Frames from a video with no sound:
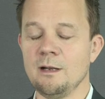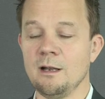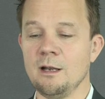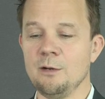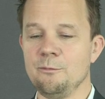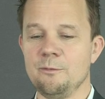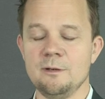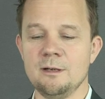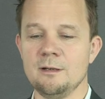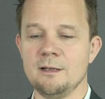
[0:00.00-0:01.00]
and a lot
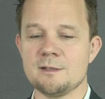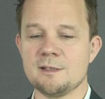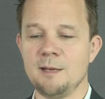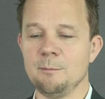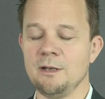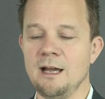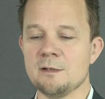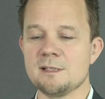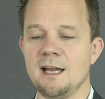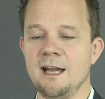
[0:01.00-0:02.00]
of, same on
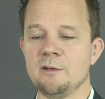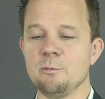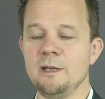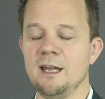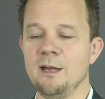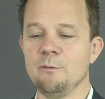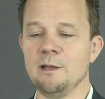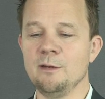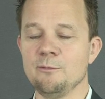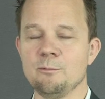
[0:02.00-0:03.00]
our side, we have
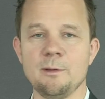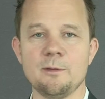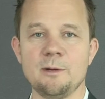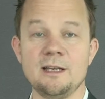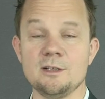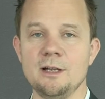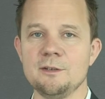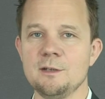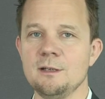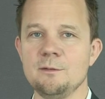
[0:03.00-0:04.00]
lived with great
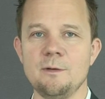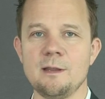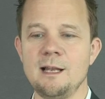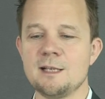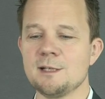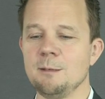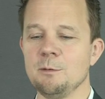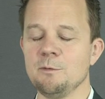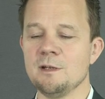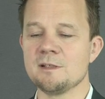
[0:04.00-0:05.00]
content for the last couple
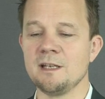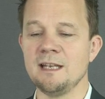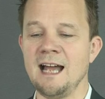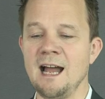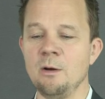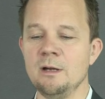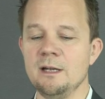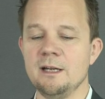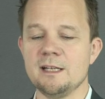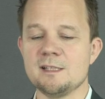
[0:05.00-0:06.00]
of years, and now
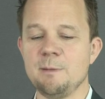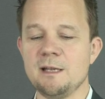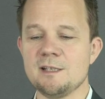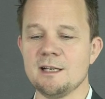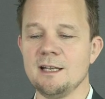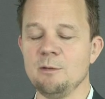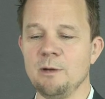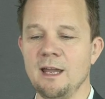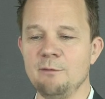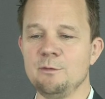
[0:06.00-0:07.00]
it's basically
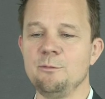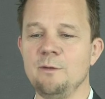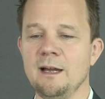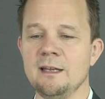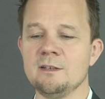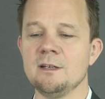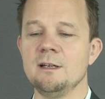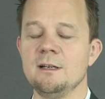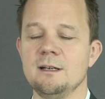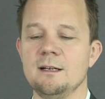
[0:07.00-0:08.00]
we have to find
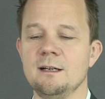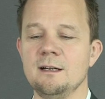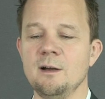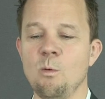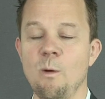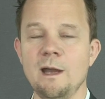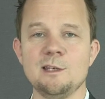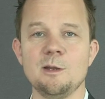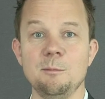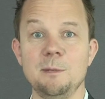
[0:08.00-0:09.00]
a way
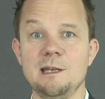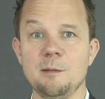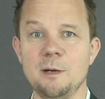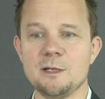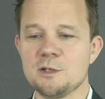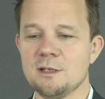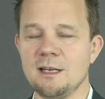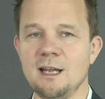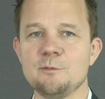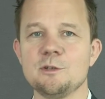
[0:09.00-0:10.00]
to the media budget
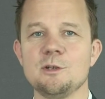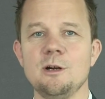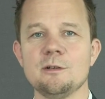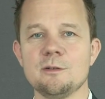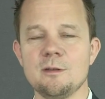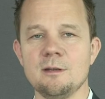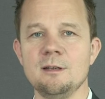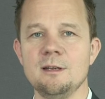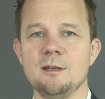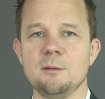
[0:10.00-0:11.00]
and have to talk to the
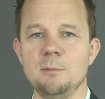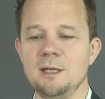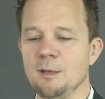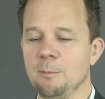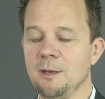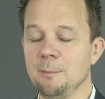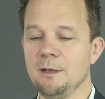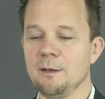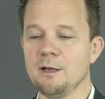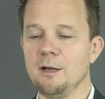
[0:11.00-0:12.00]
media people
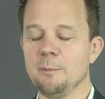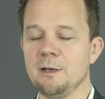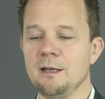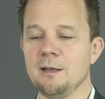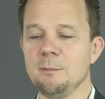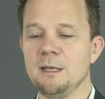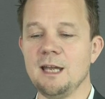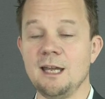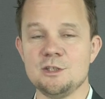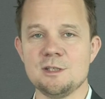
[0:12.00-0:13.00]
in the company and the
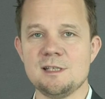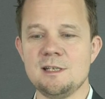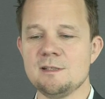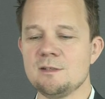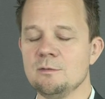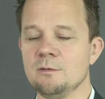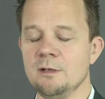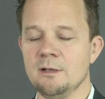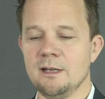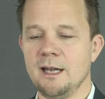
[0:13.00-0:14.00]
media agencies to
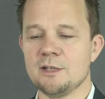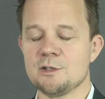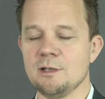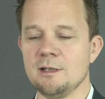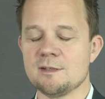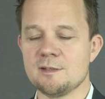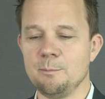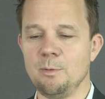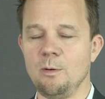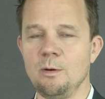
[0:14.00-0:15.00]
actually
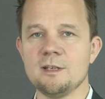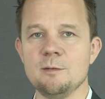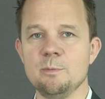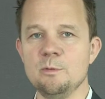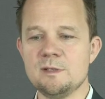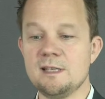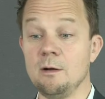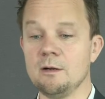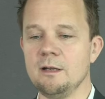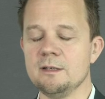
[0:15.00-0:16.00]
support and boost
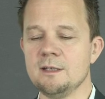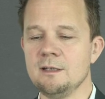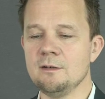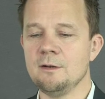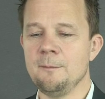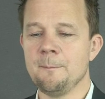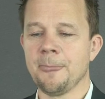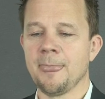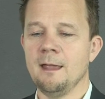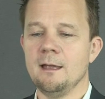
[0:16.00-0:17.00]
our content.
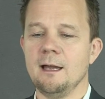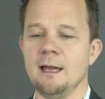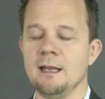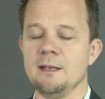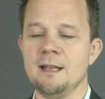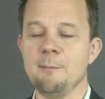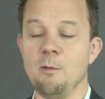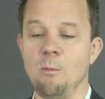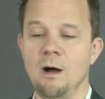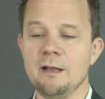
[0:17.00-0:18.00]
And number
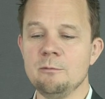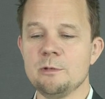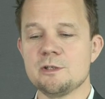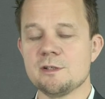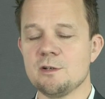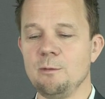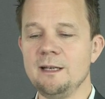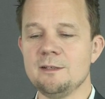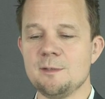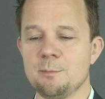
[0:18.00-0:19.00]
1, which is
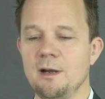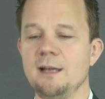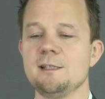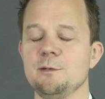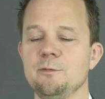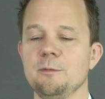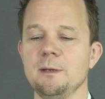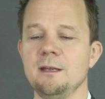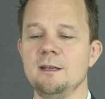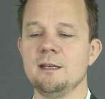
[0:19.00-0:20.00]
quite surprising for
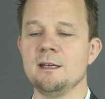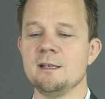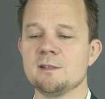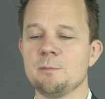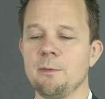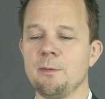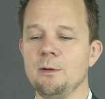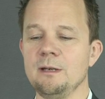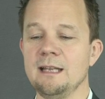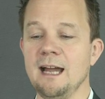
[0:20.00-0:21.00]
me, is with
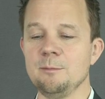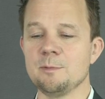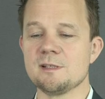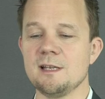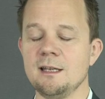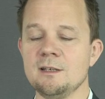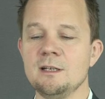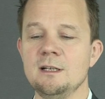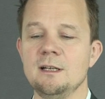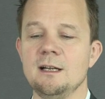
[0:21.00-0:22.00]
39%,
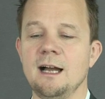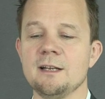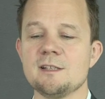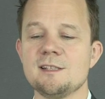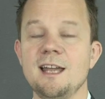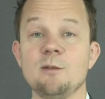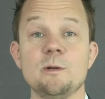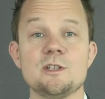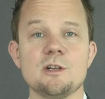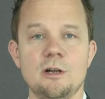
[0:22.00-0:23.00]
understand
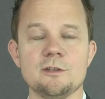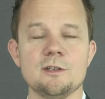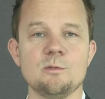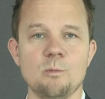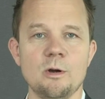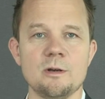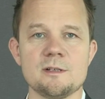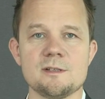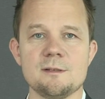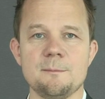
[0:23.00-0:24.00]
which content
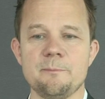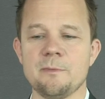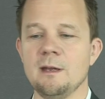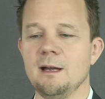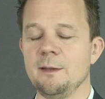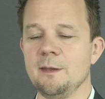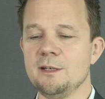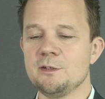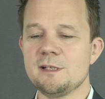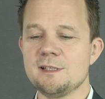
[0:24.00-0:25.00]
works. And the
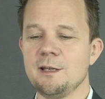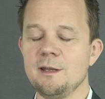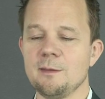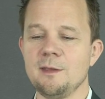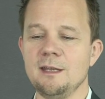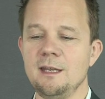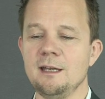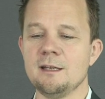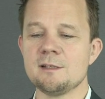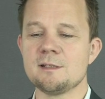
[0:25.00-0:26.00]
interesting thing
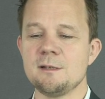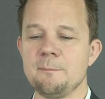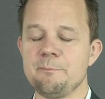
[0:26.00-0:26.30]
here is